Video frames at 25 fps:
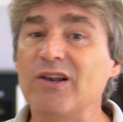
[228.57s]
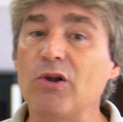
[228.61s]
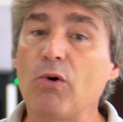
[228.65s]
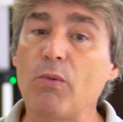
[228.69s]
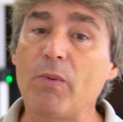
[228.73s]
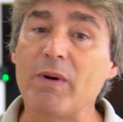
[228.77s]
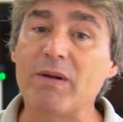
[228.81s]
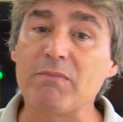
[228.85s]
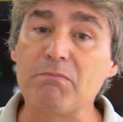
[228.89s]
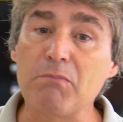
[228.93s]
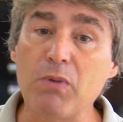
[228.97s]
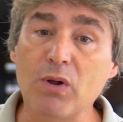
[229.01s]

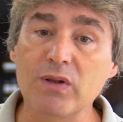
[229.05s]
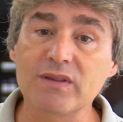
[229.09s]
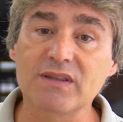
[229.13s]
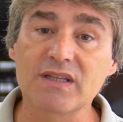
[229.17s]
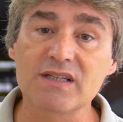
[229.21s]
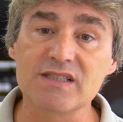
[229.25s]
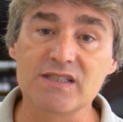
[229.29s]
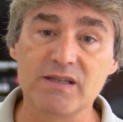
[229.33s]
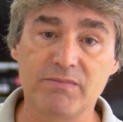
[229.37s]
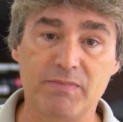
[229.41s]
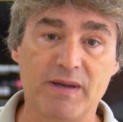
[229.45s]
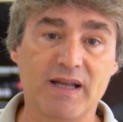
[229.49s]

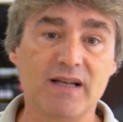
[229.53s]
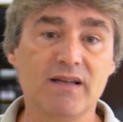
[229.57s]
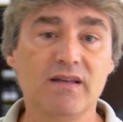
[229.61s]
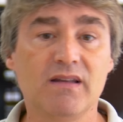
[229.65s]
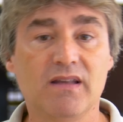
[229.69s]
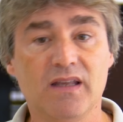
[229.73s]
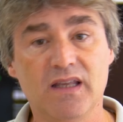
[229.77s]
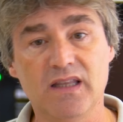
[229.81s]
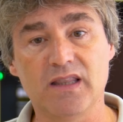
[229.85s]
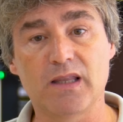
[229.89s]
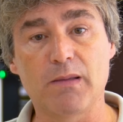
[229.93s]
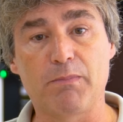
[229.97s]
overvoltage event
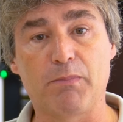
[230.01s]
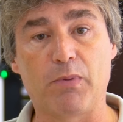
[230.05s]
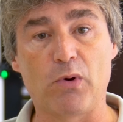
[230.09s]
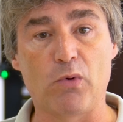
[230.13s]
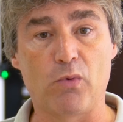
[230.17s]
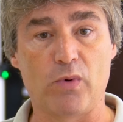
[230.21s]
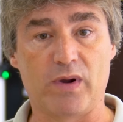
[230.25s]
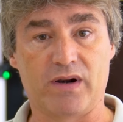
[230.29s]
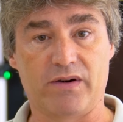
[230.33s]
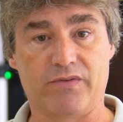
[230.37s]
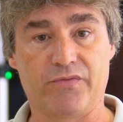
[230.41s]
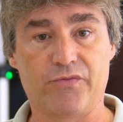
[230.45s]
in the
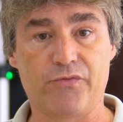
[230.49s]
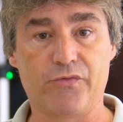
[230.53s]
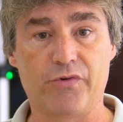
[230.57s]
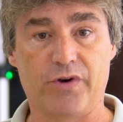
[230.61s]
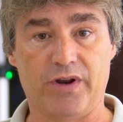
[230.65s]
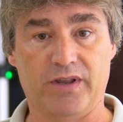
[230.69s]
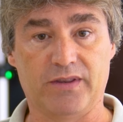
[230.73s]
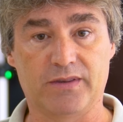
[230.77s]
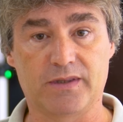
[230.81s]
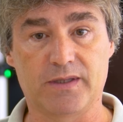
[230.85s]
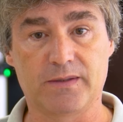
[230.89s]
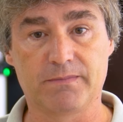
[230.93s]
power grid.